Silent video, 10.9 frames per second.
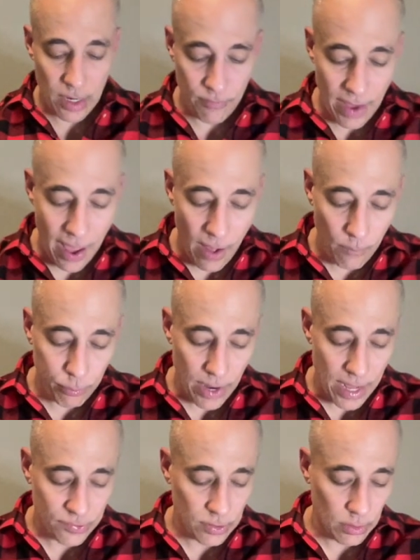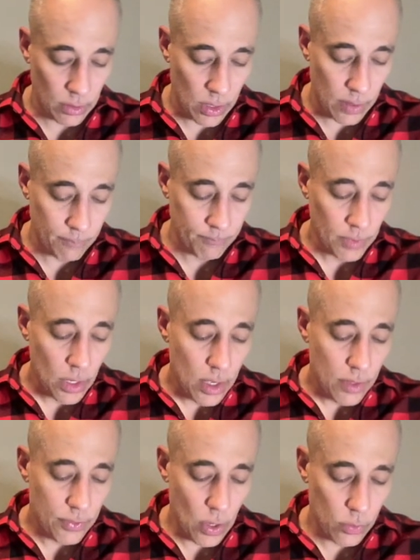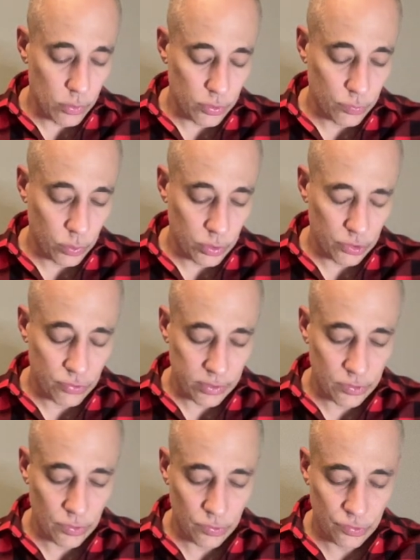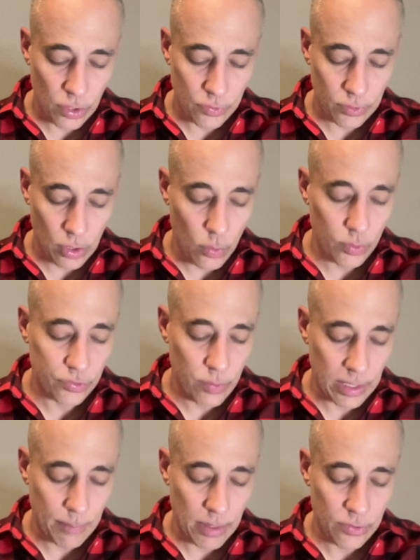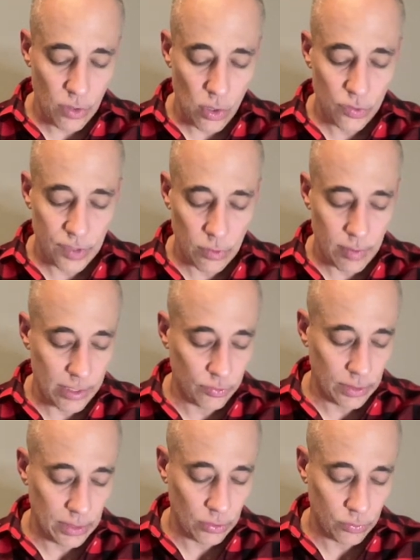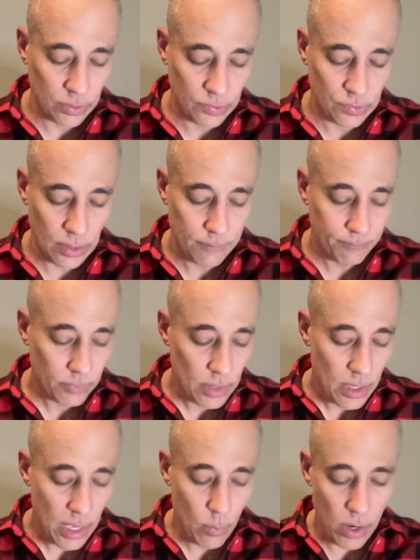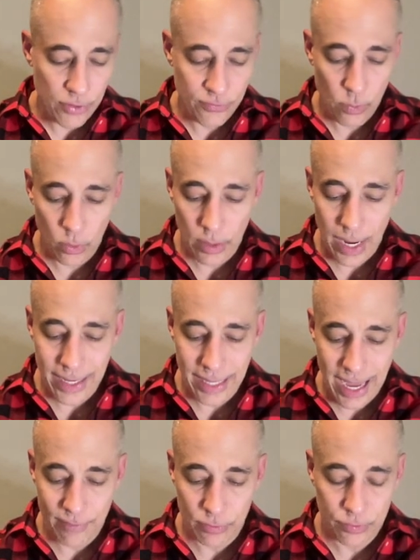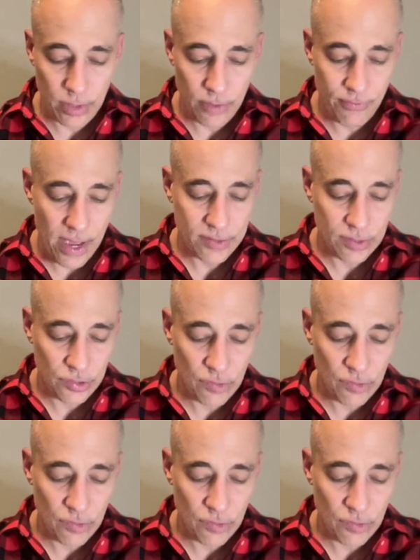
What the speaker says: of alprazolam. The owners were instructed to start the lowest recommended dose and gradually increase it and watch for any adverse effects such as